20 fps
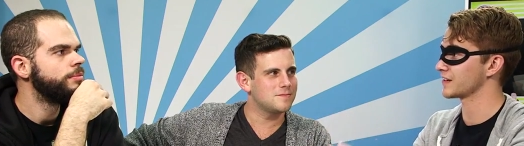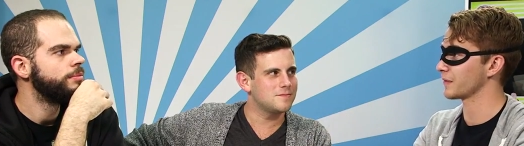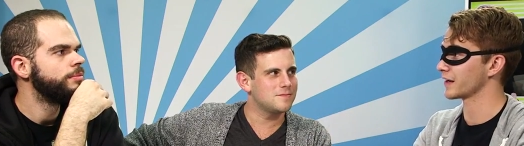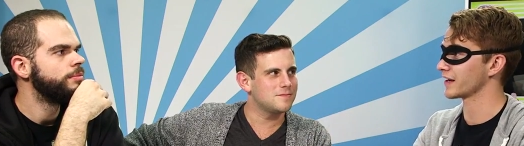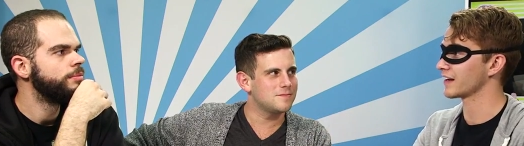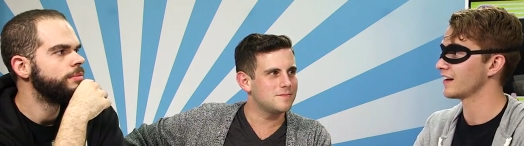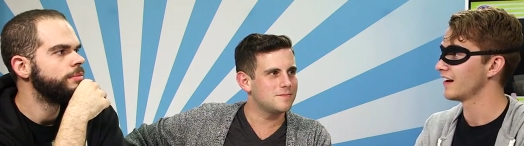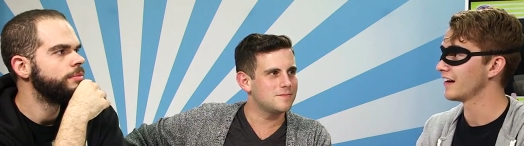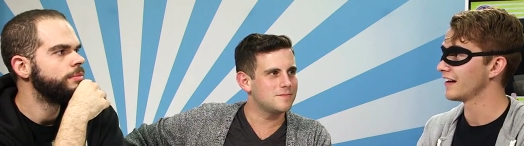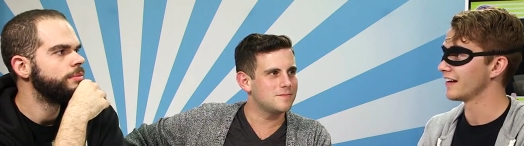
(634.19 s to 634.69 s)
Speaker 1: I'm
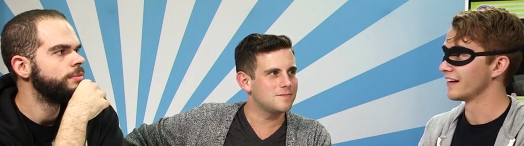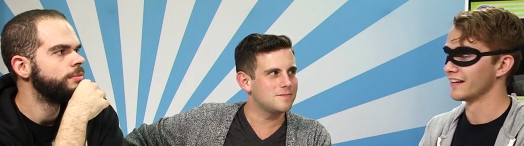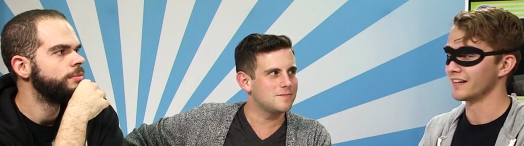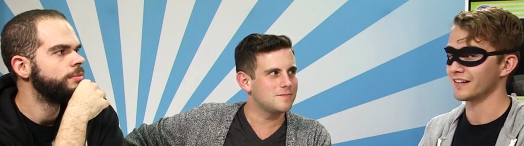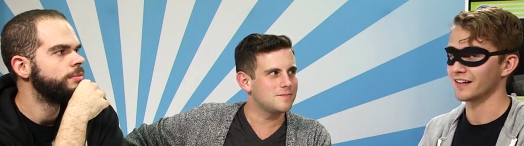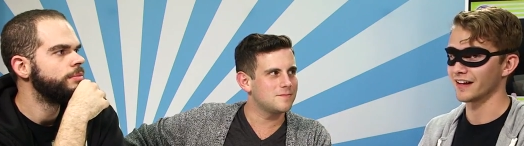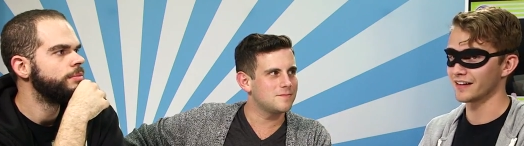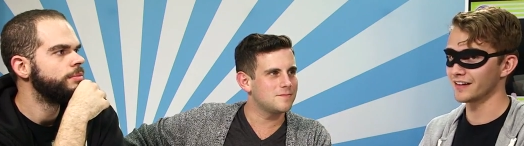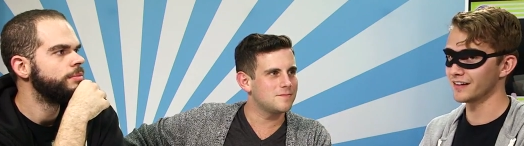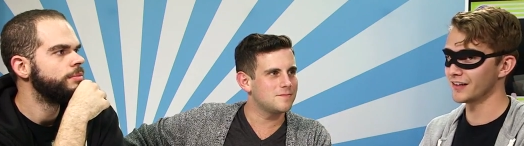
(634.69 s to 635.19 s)
like,
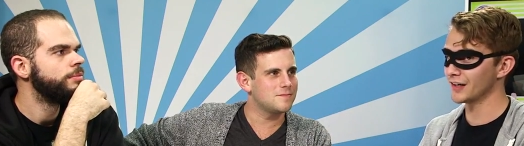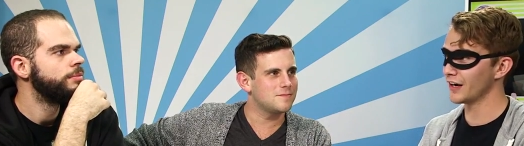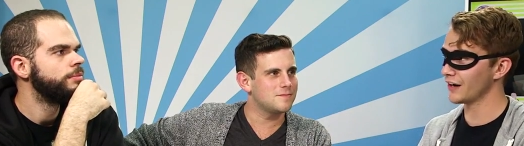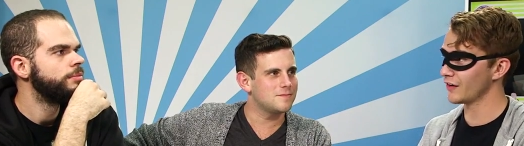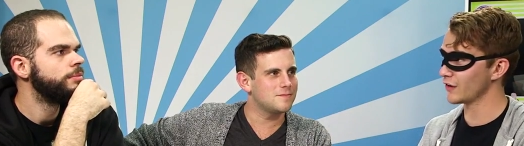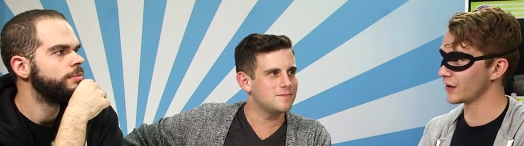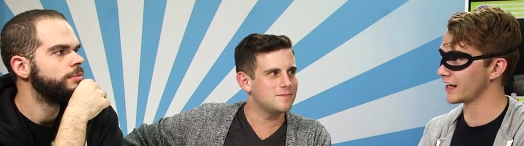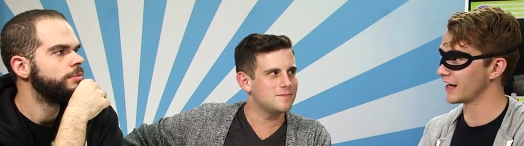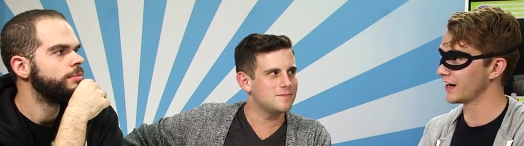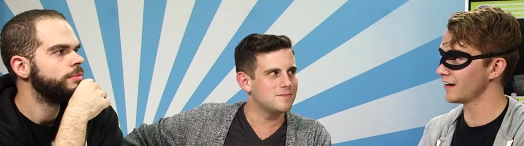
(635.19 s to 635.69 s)
I think they're
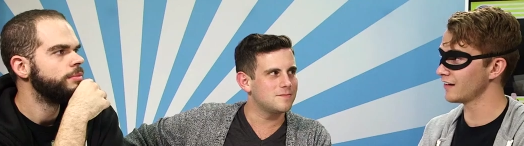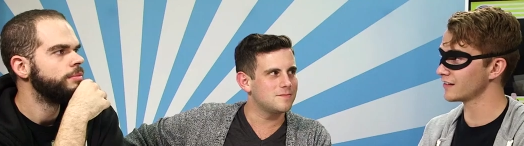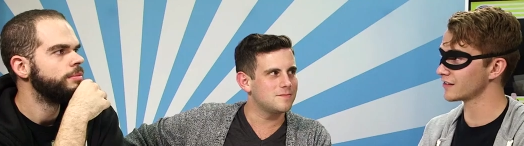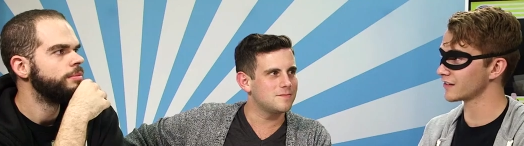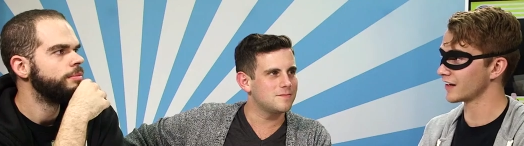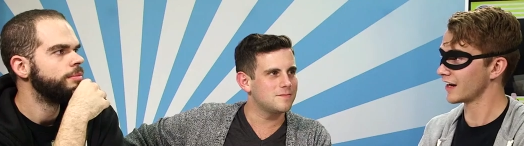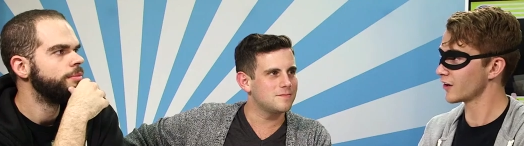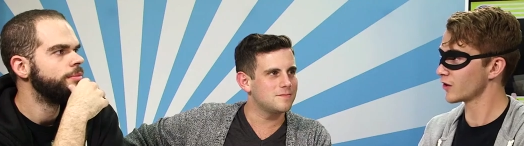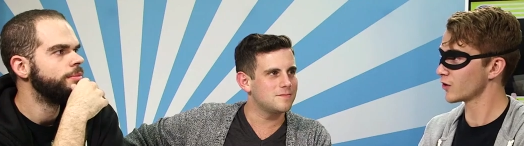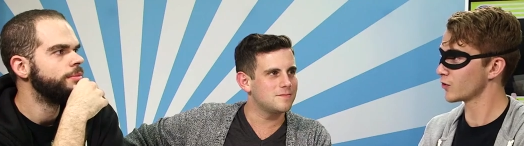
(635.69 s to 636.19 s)
out of
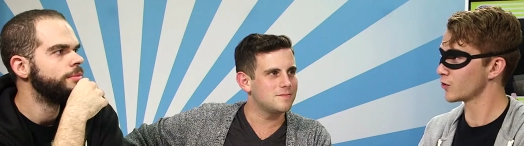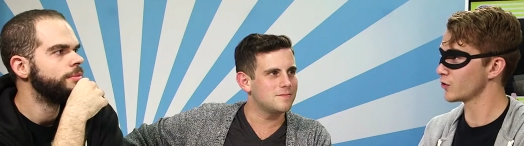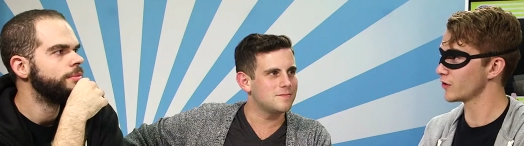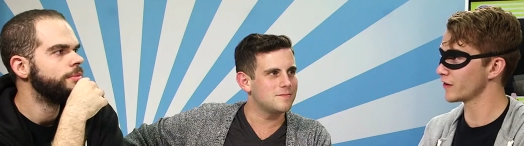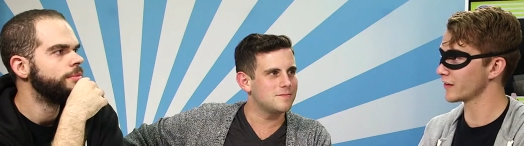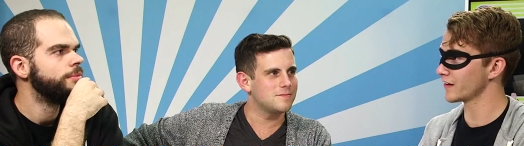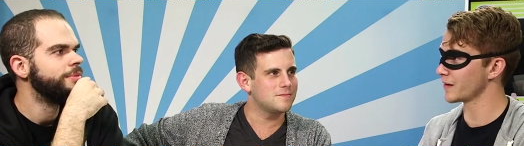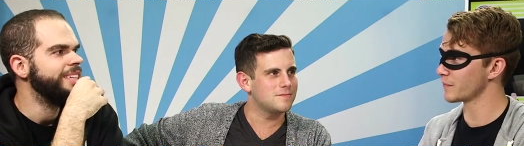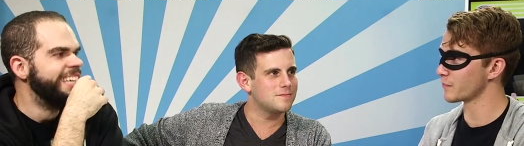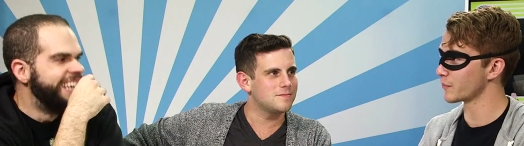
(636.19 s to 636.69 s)
character. I don't know who
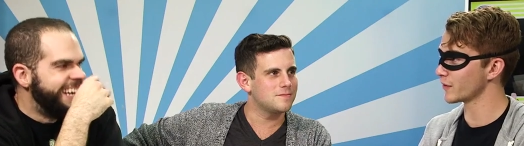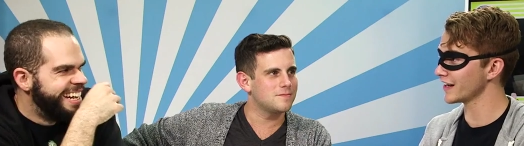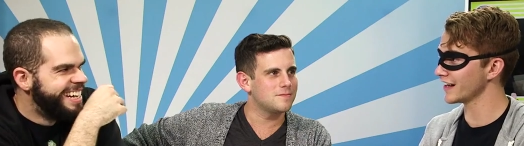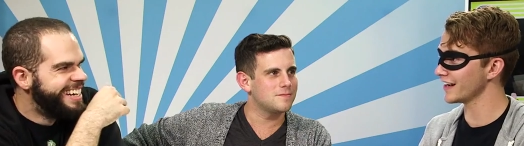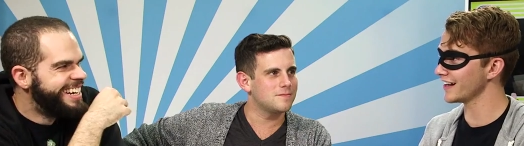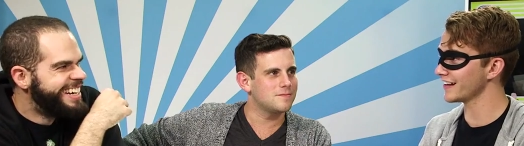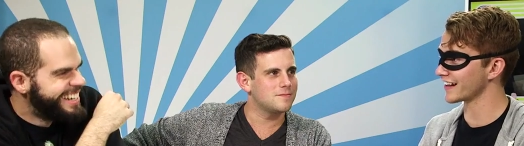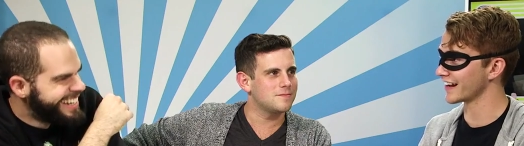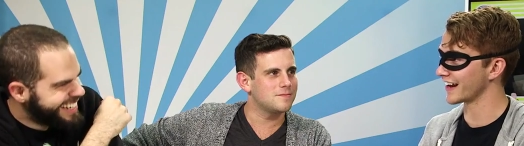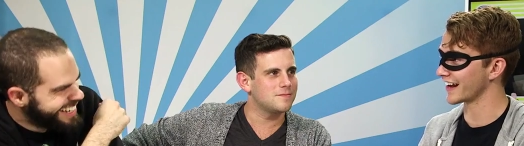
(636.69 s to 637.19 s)
they're gonna bring in the